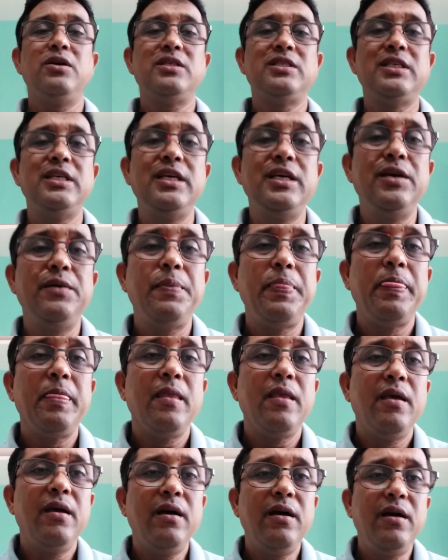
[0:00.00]
she
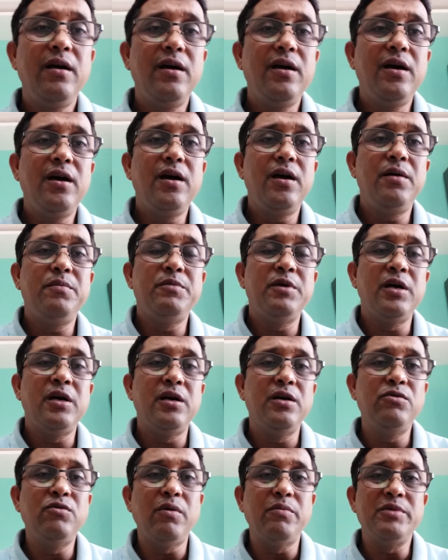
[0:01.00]

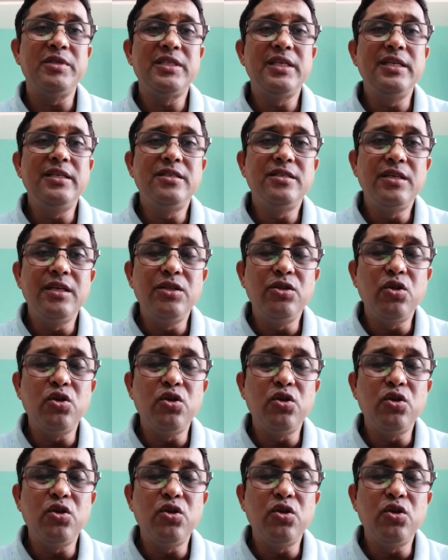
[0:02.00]
sits in the